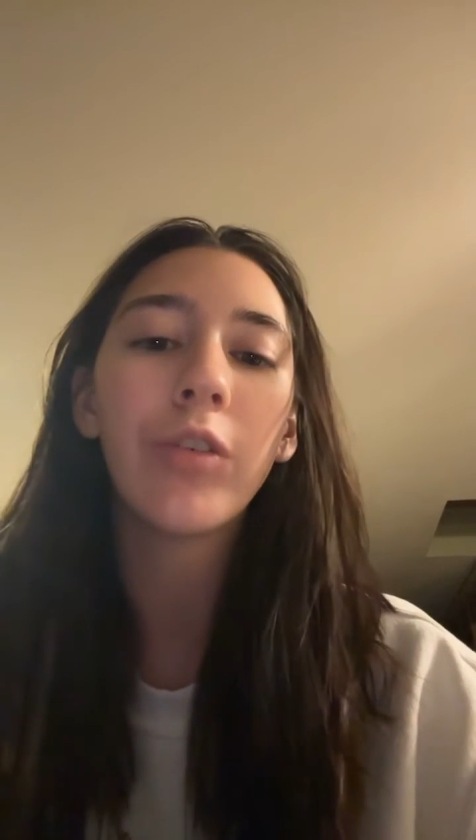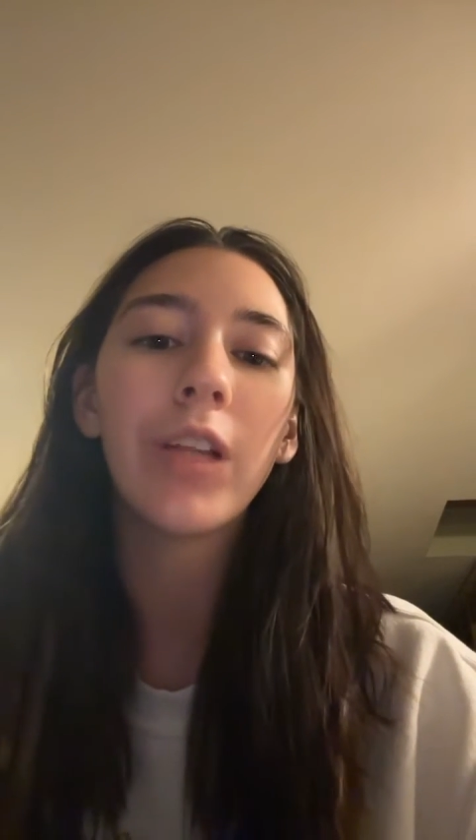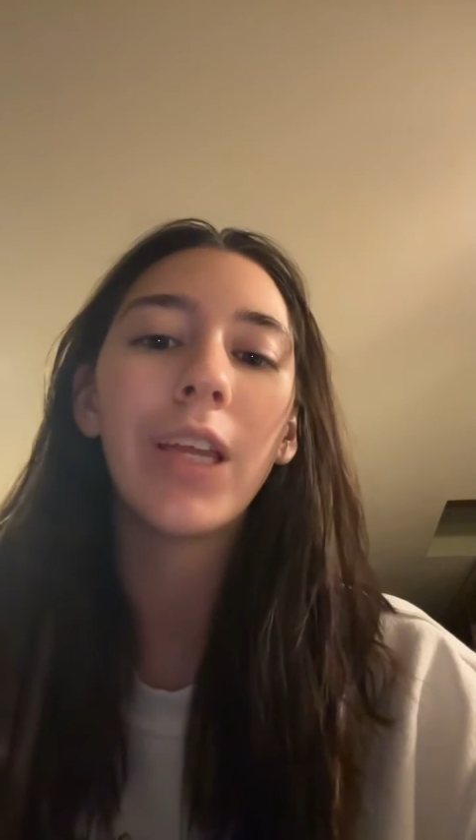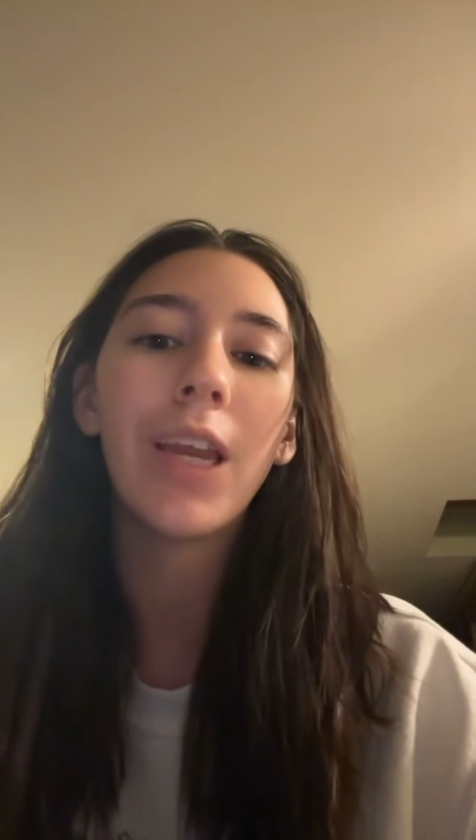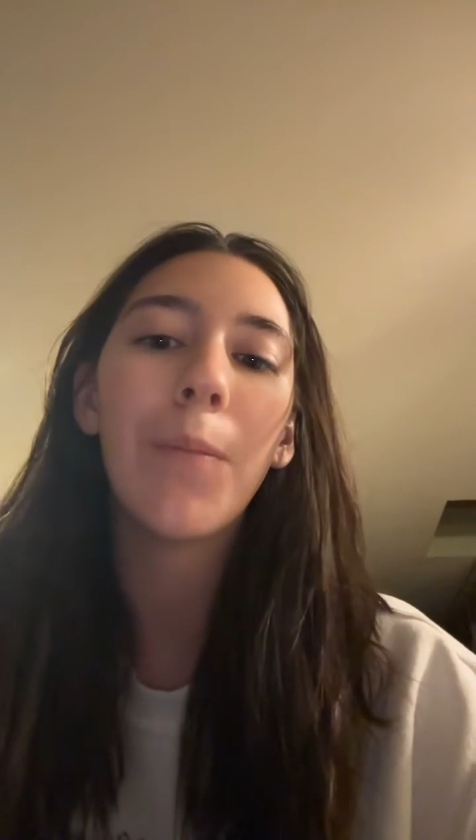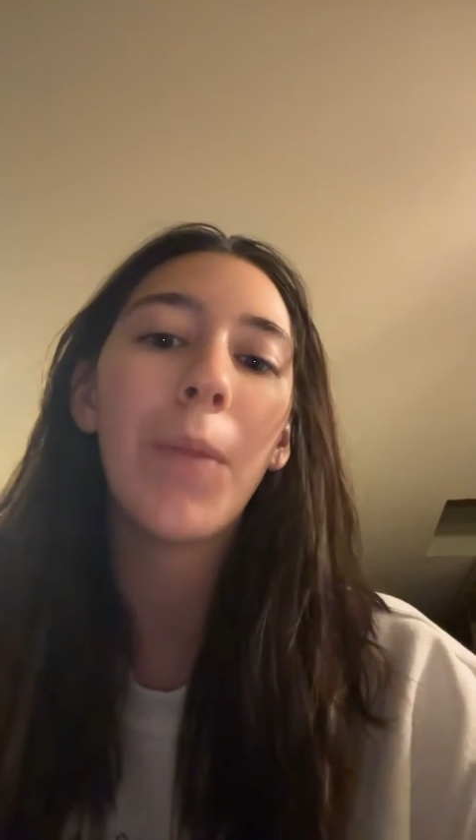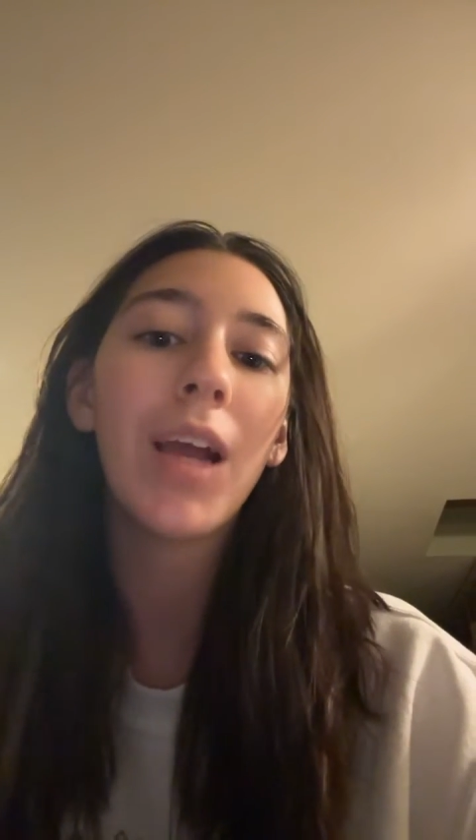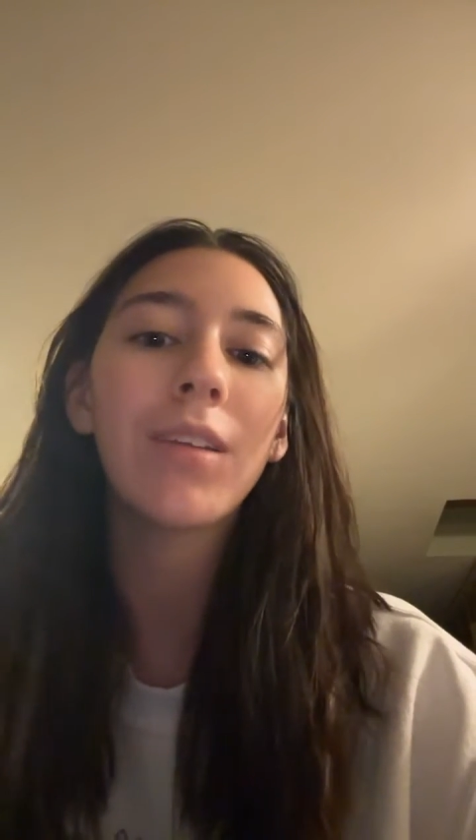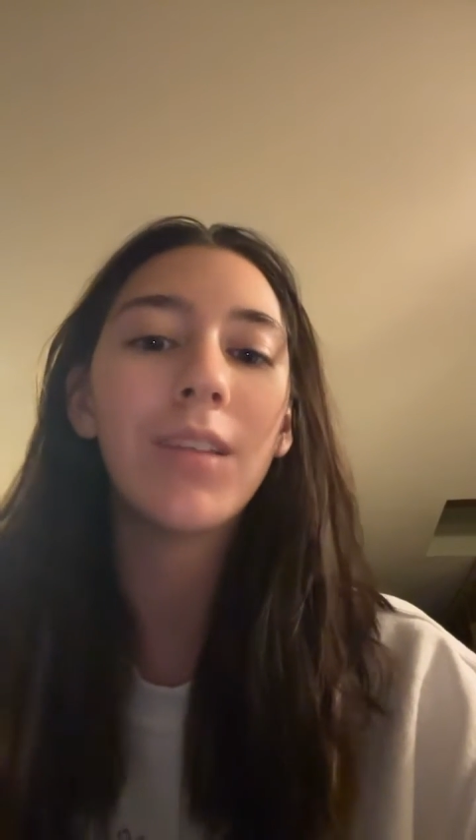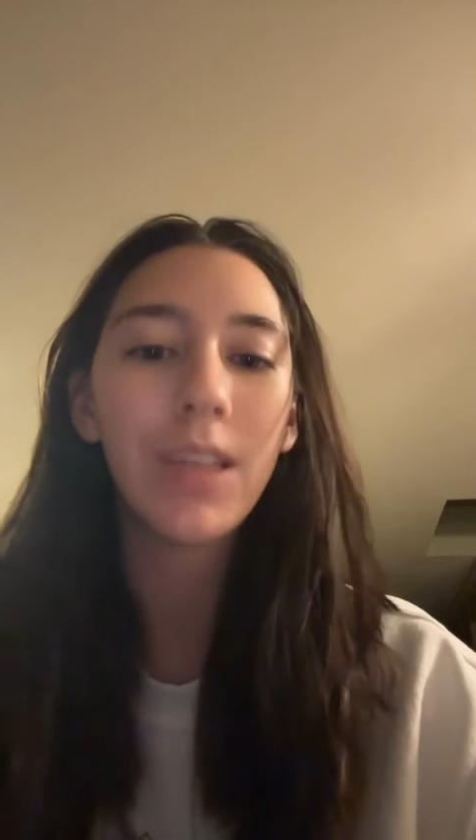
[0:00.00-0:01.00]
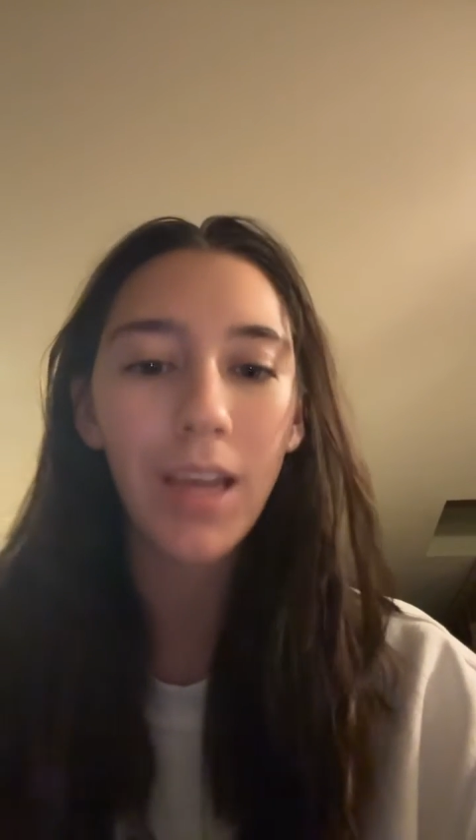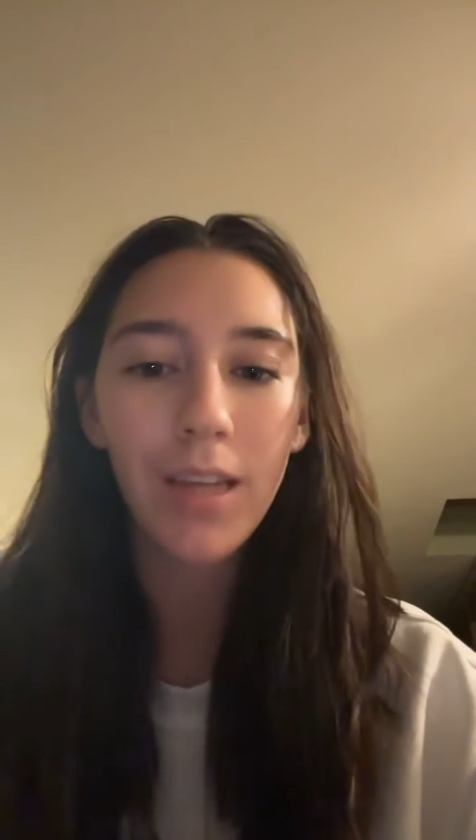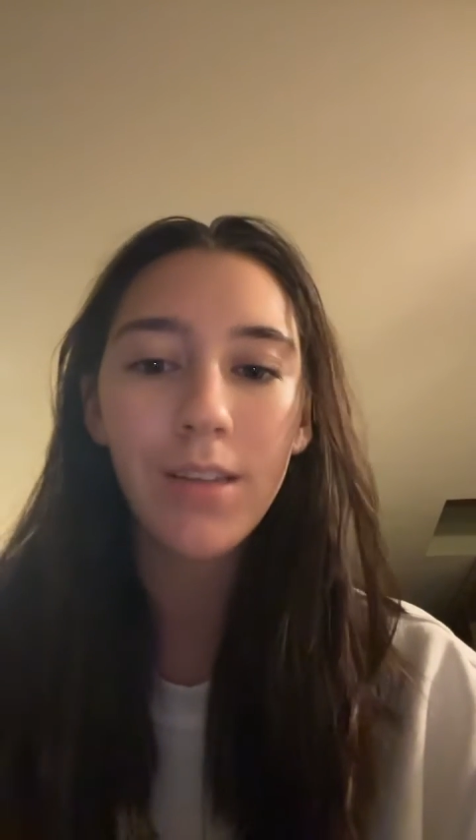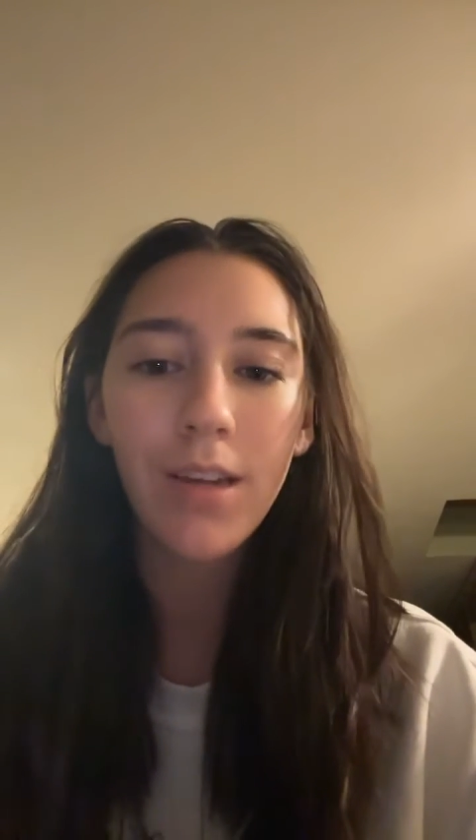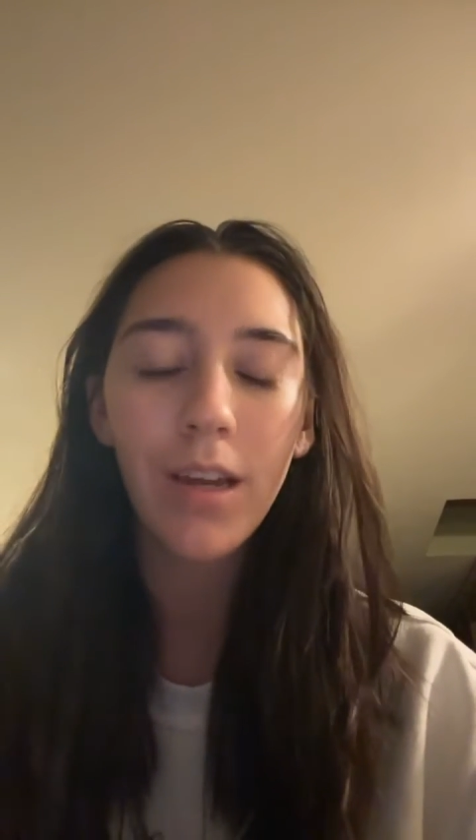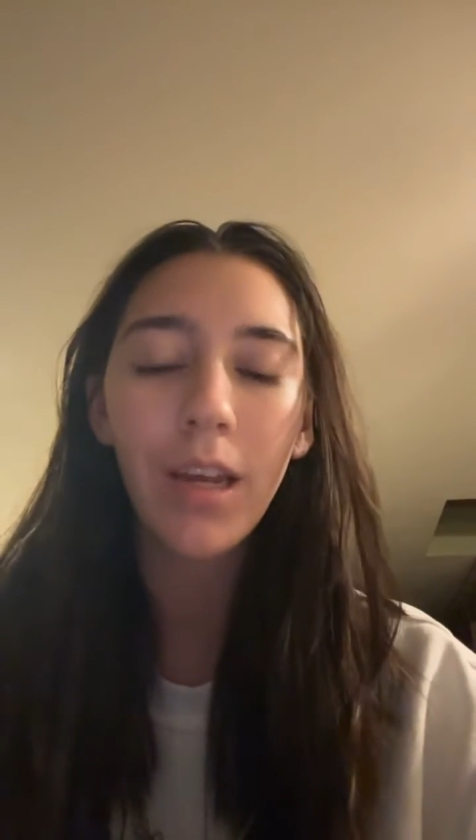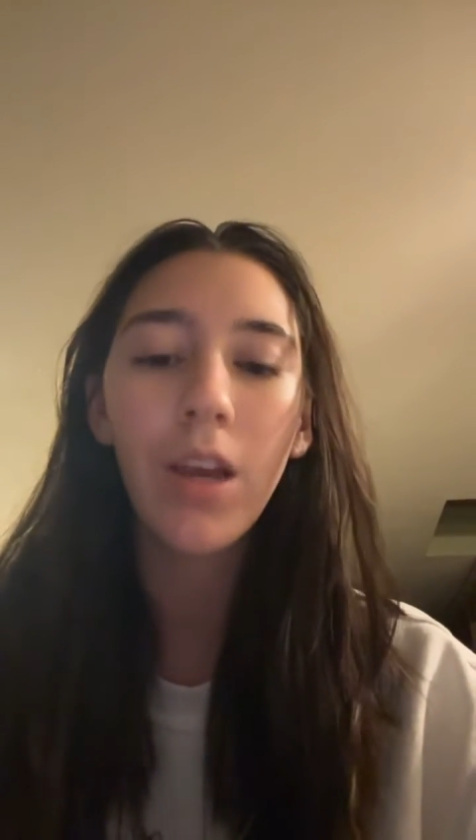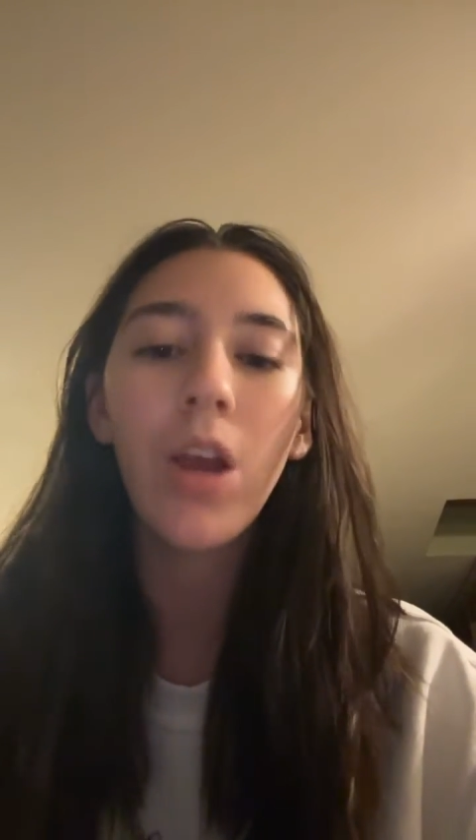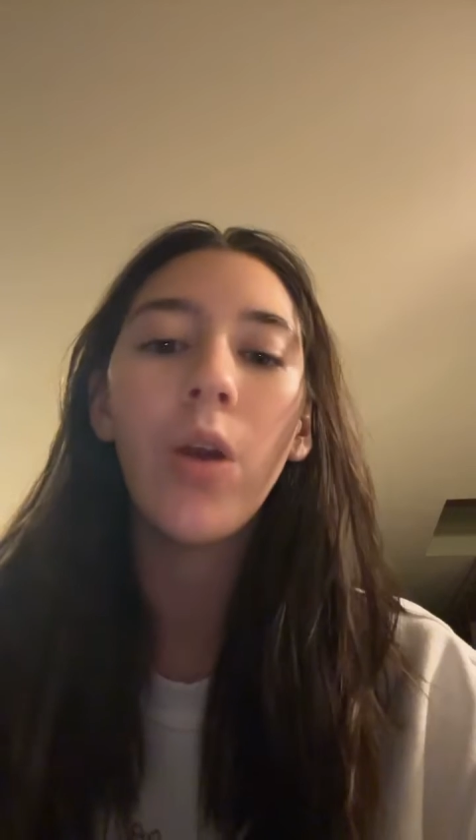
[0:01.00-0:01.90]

relating it back to the case study